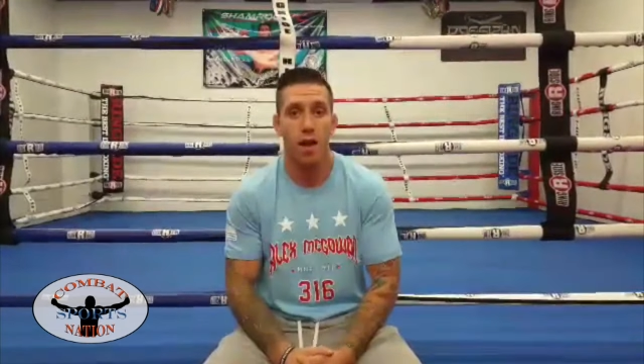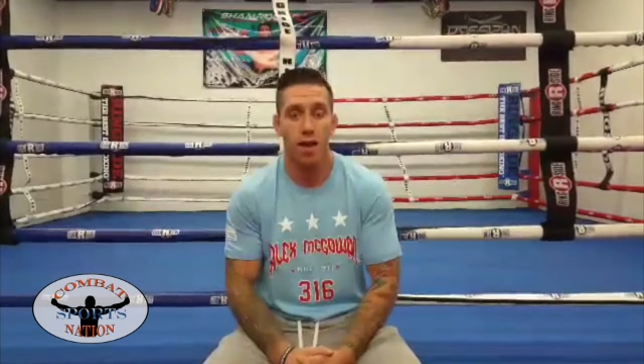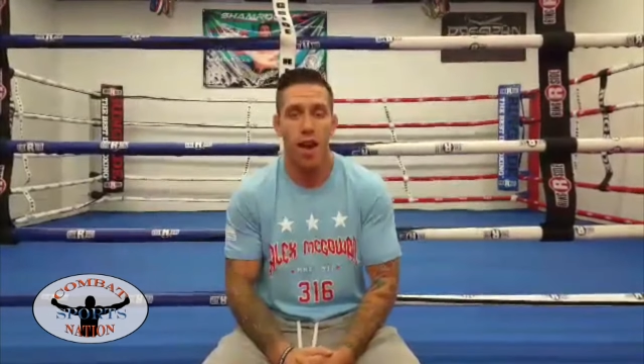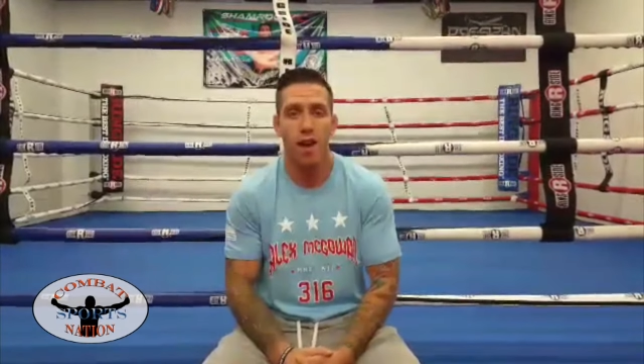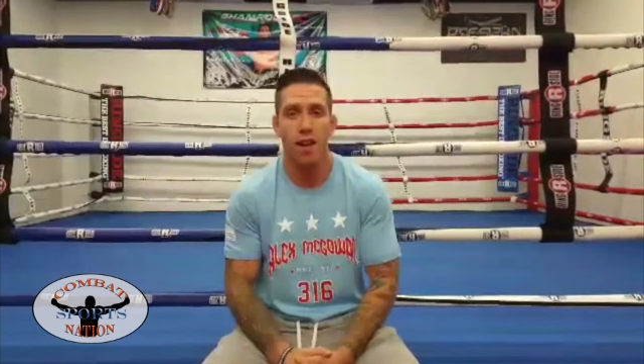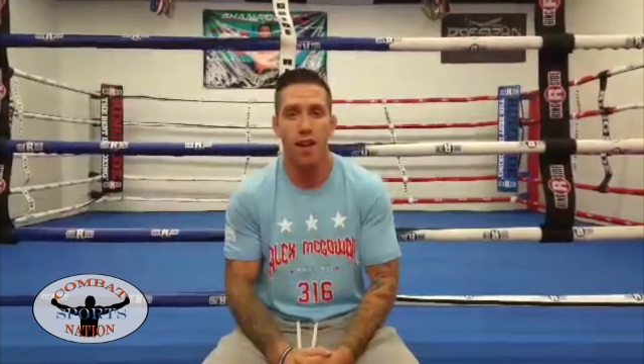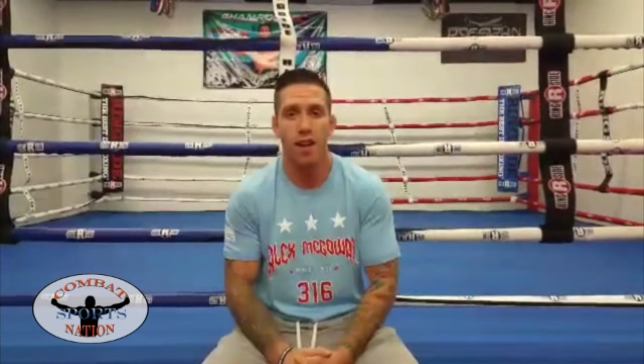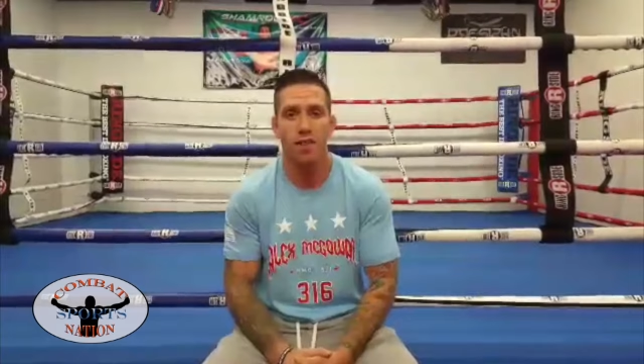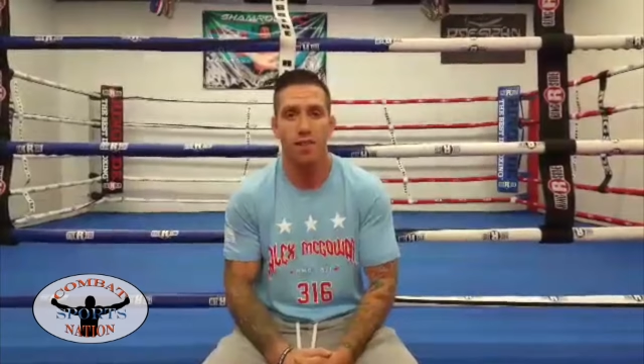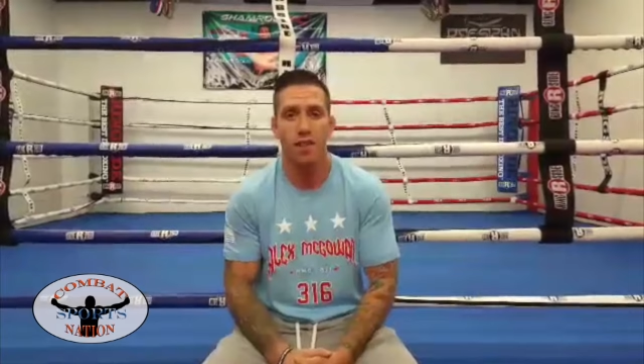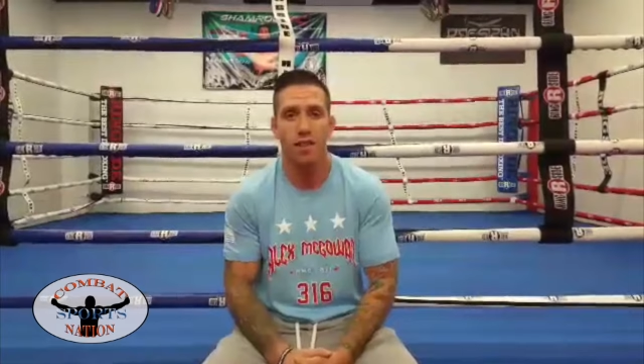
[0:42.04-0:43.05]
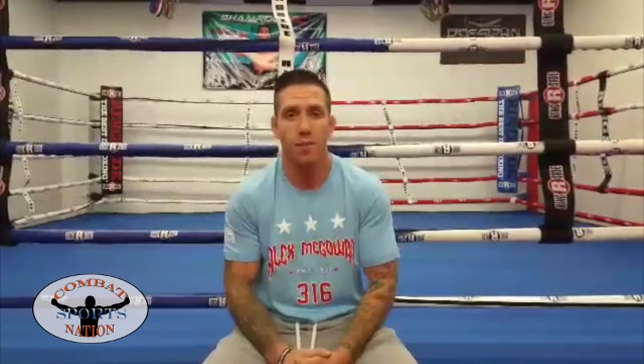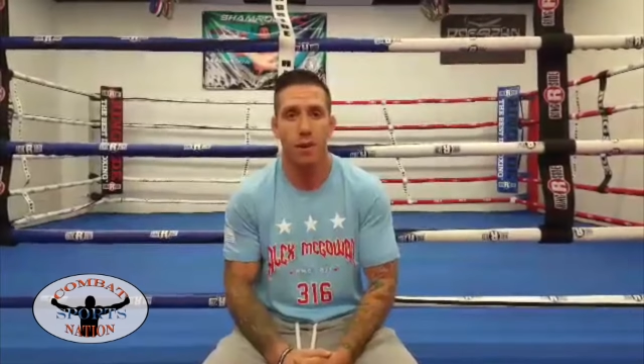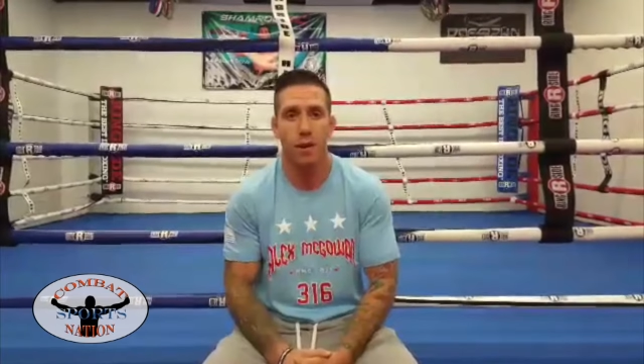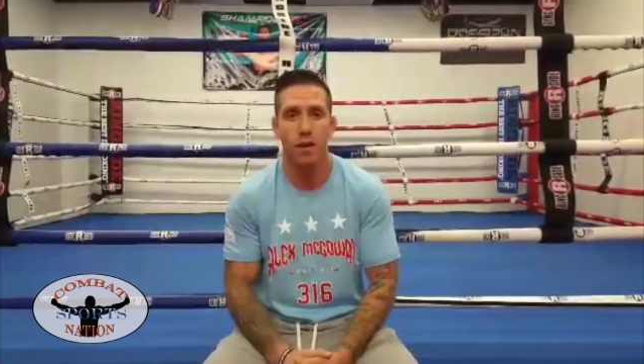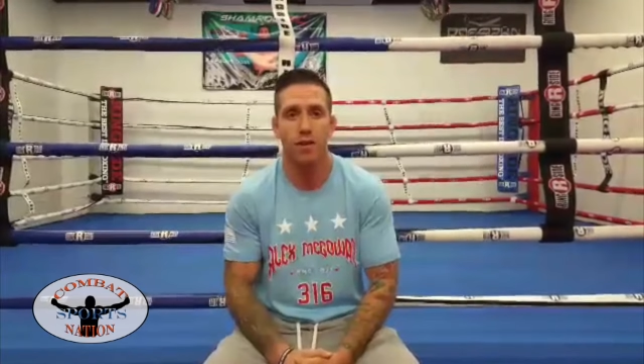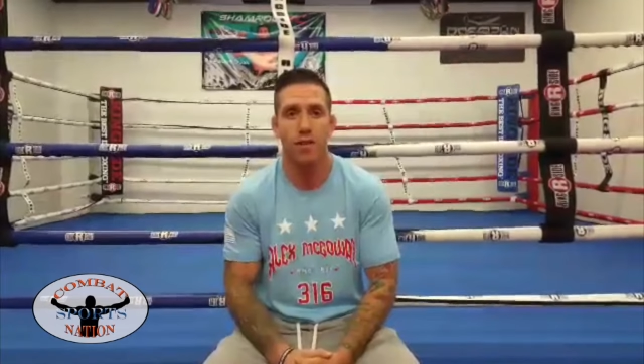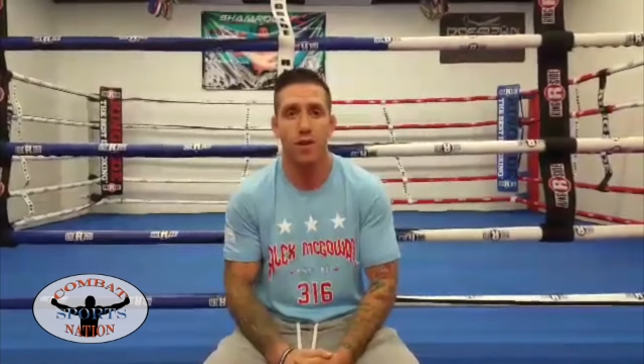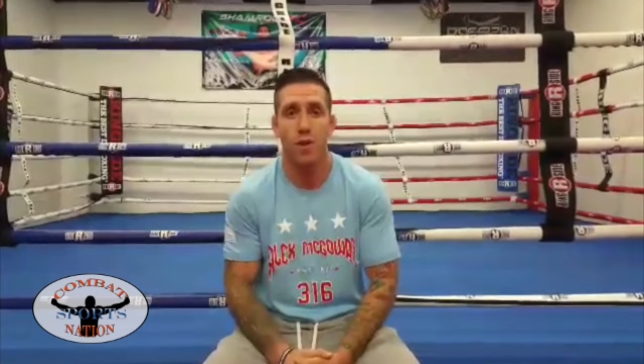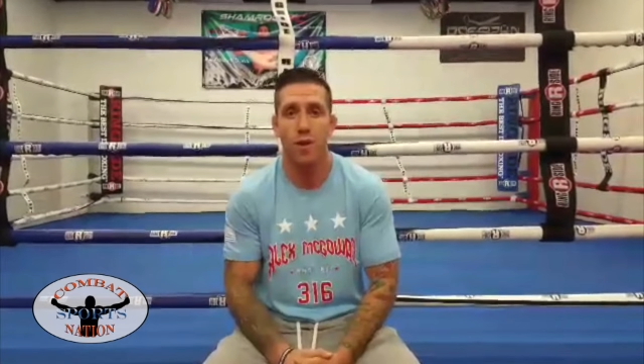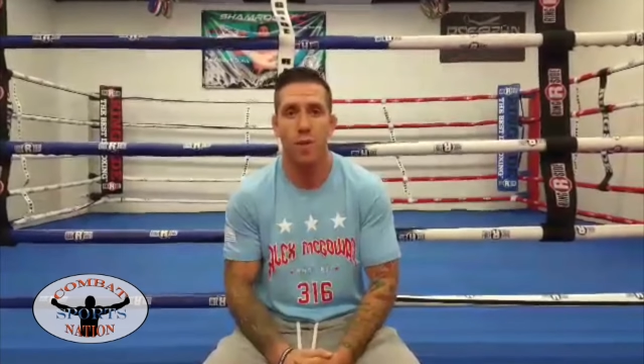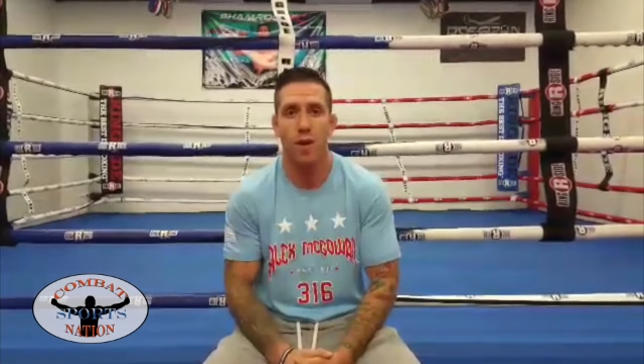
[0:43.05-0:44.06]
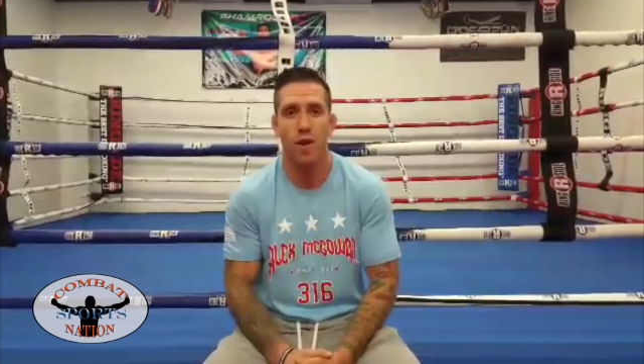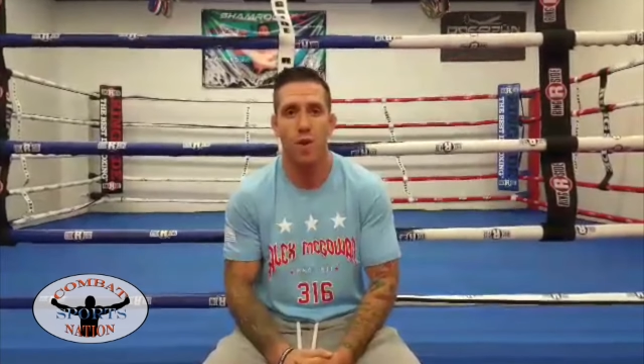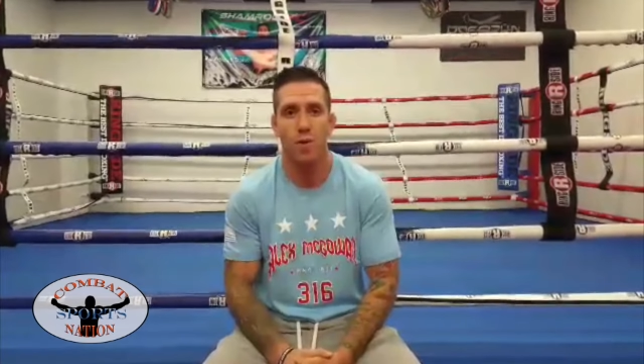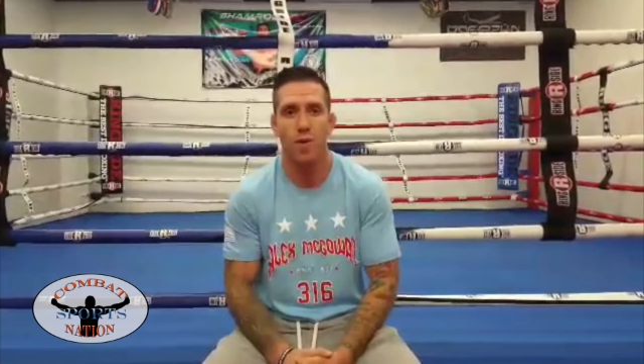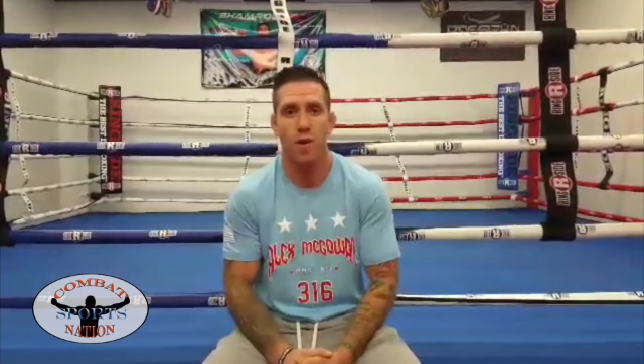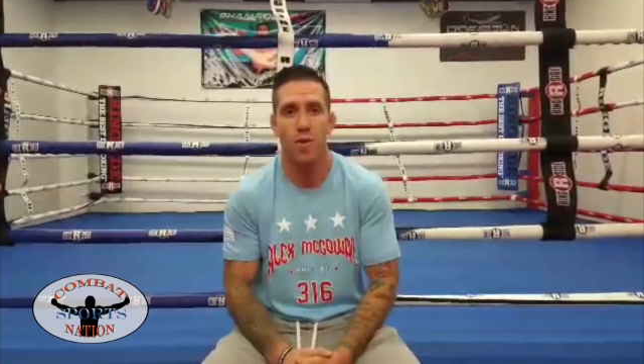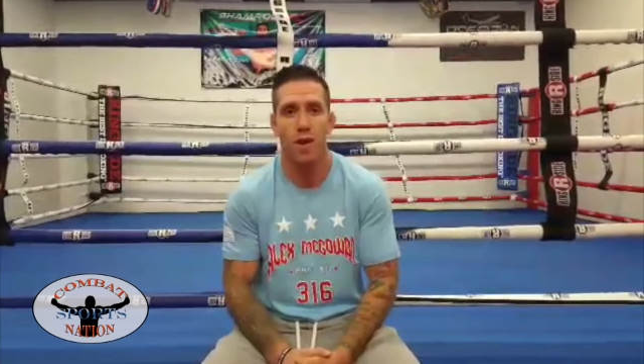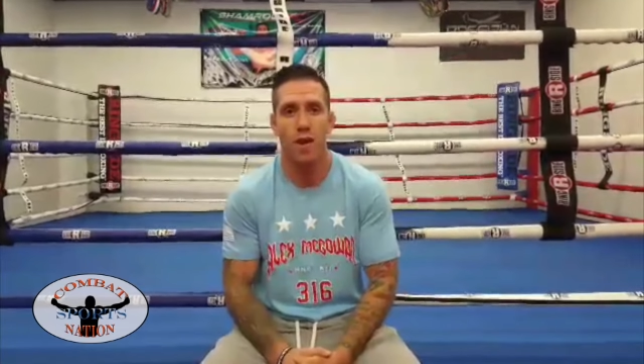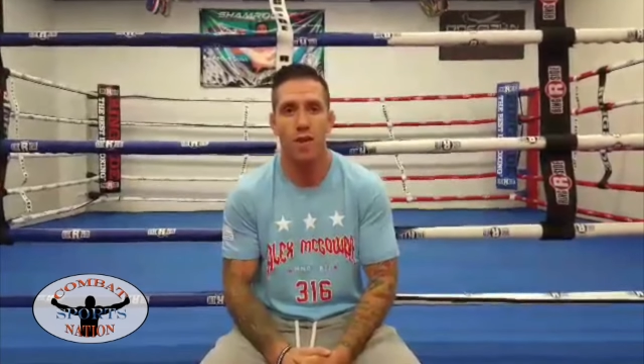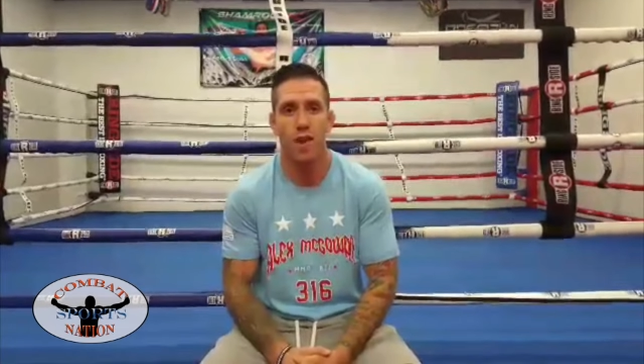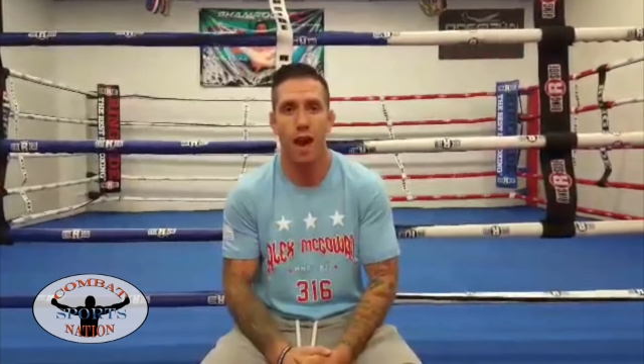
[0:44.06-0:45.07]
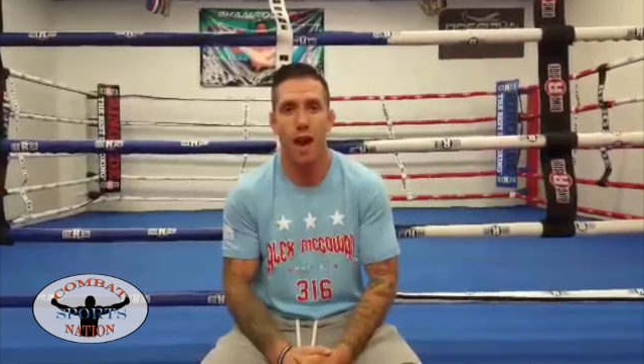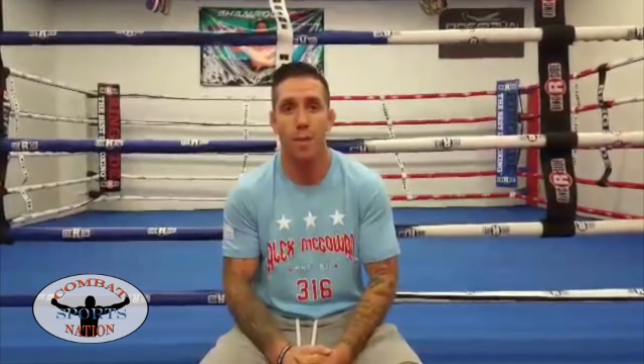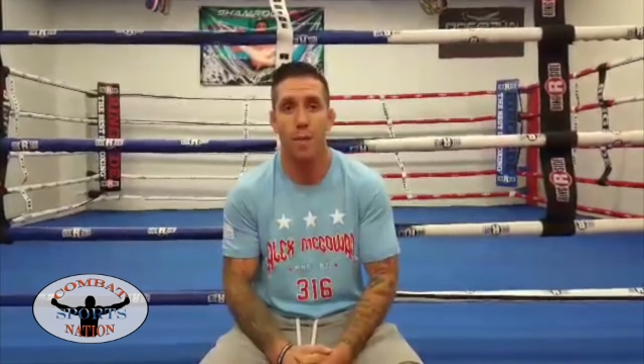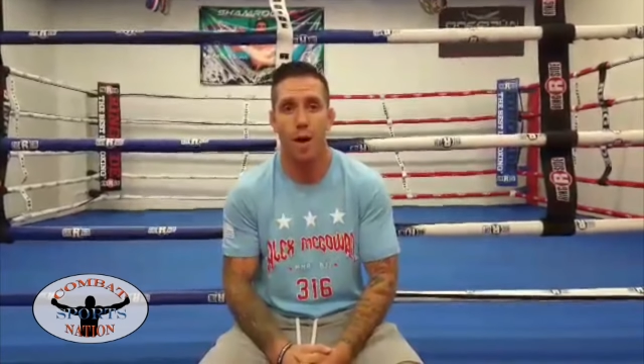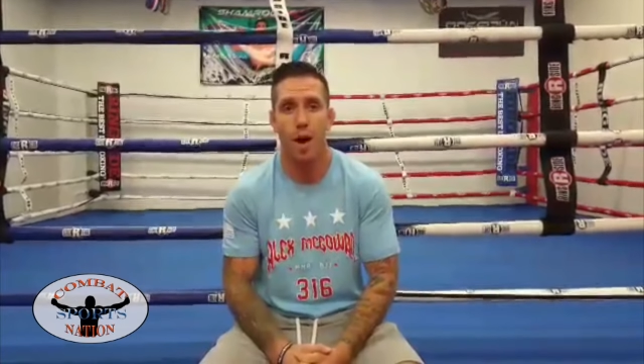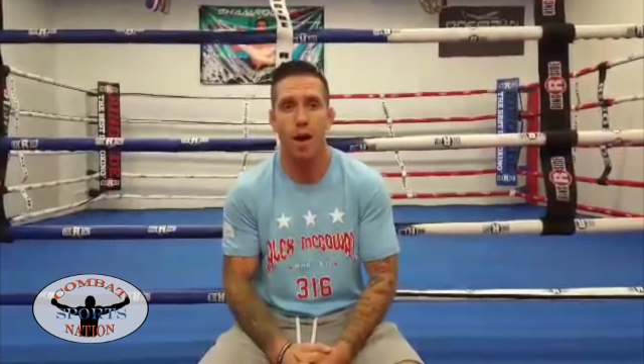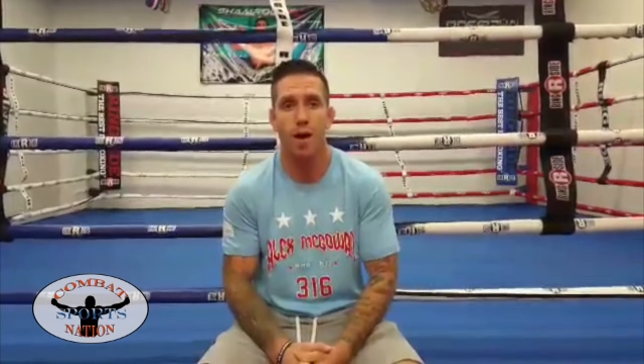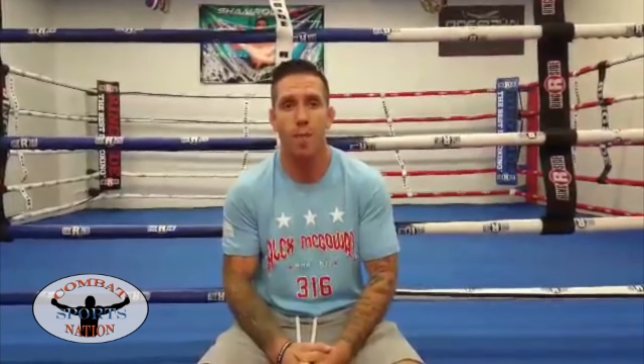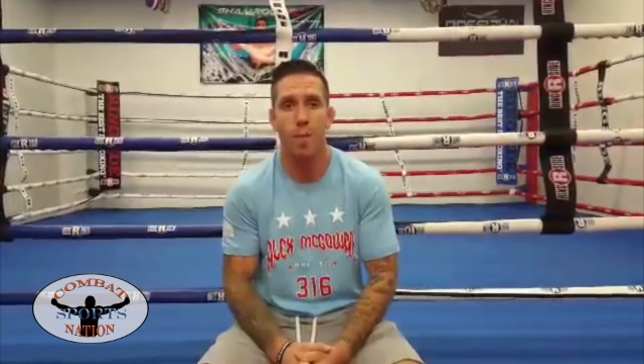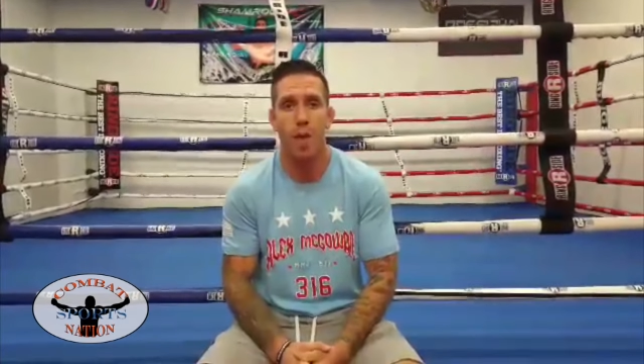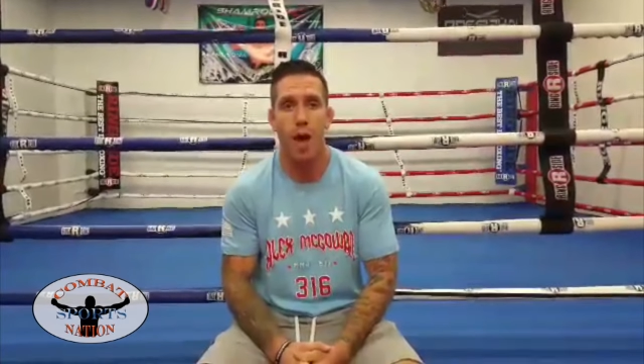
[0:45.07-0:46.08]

Yeah, he has his experience, so he may go in there thinking that I'm um,